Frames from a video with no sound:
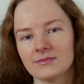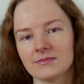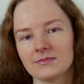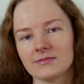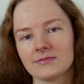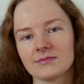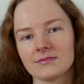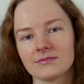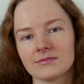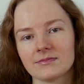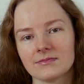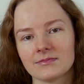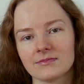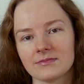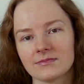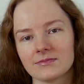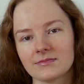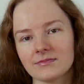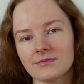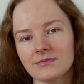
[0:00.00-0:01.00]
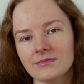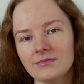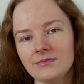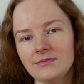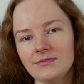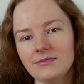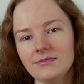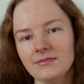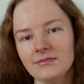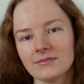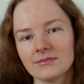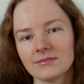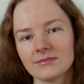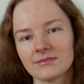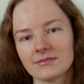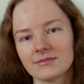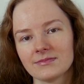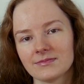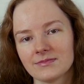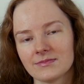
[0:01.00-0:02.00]

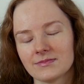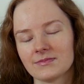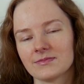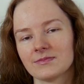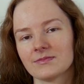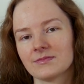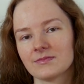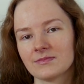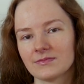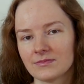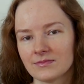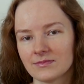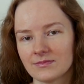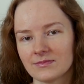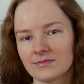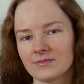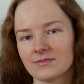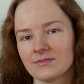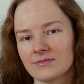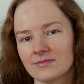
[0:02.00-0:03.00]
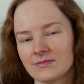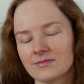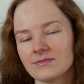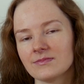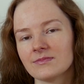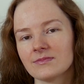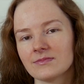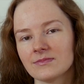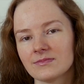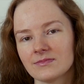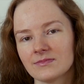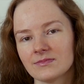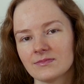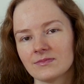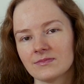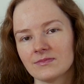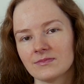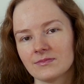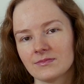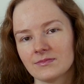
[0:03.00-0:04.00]

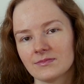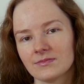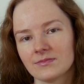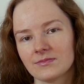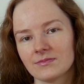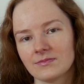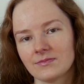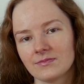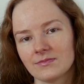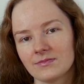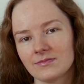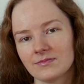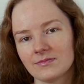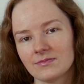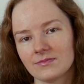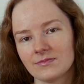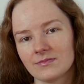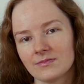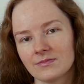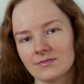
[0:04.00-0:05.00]
This person isn't speaking.